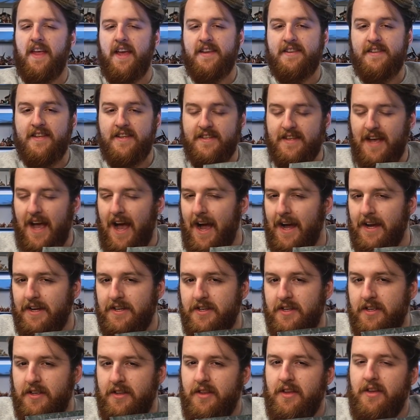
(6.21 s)
this is
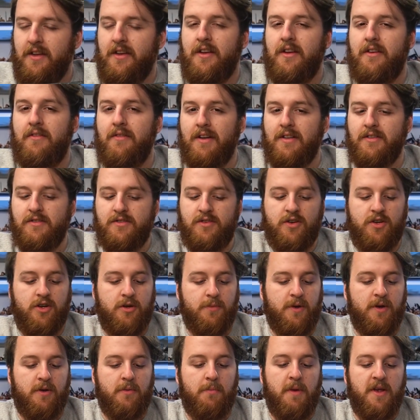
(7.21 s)
actually the Grand
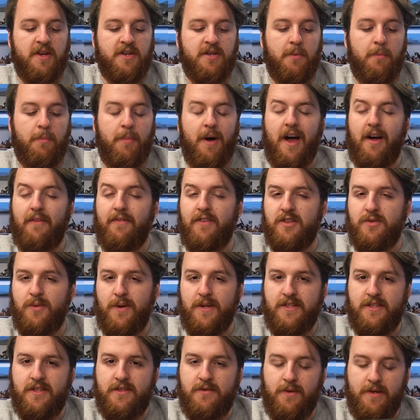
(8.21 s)
Tournament mission pack for
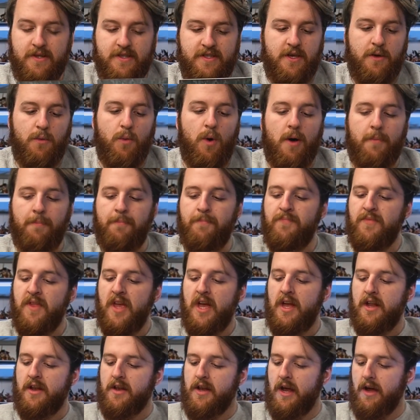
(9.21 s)
2021.
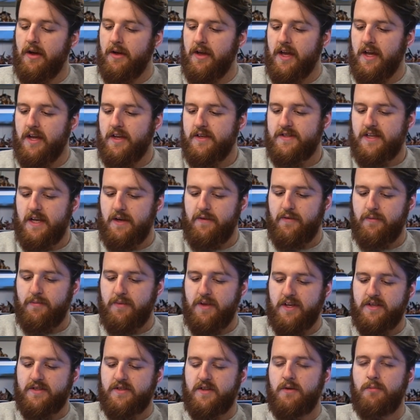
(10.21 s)
Now you can see from
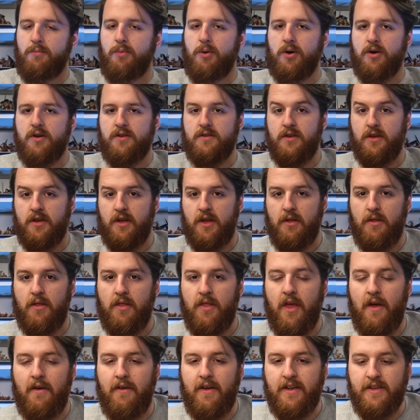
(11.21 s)
these two books that
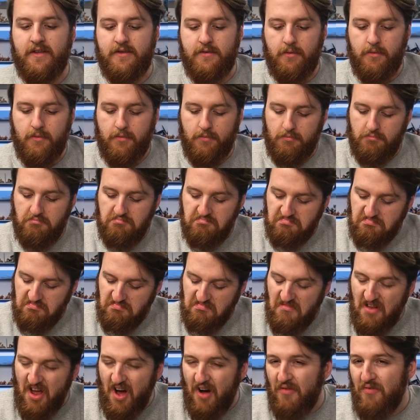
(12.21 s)
there is
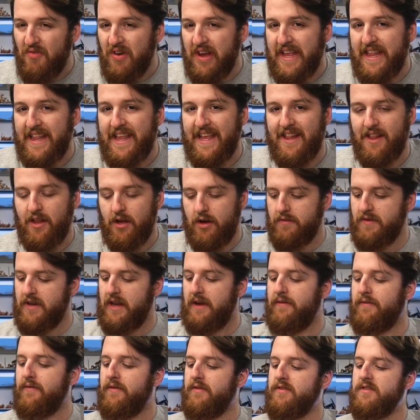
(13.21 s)
not really a lot of
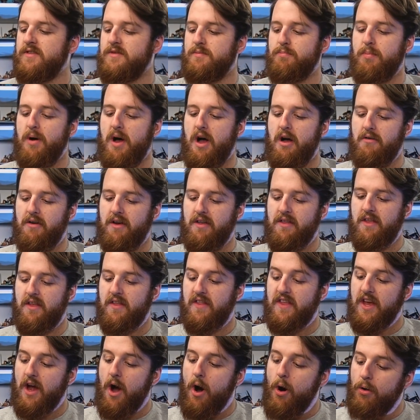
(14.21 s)
difference, barring
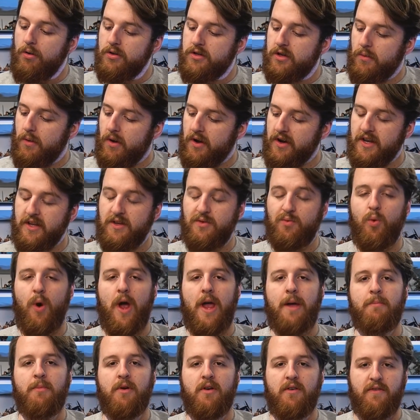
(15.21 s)
that the older one is
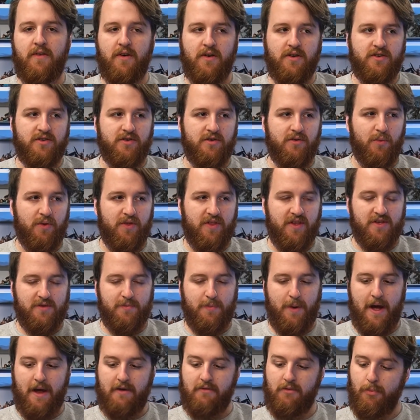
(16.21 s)
way more functional with the
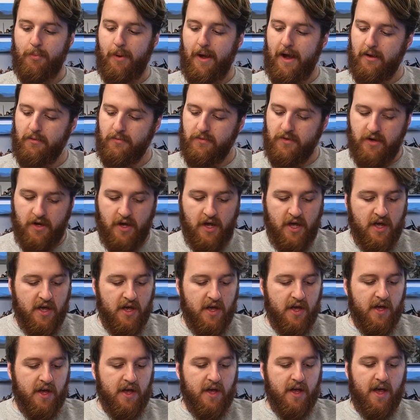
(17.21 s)
spiral bound.
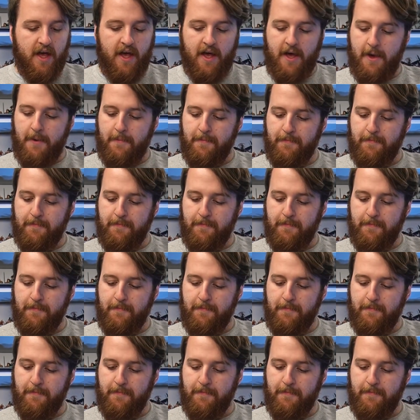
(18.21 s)
These are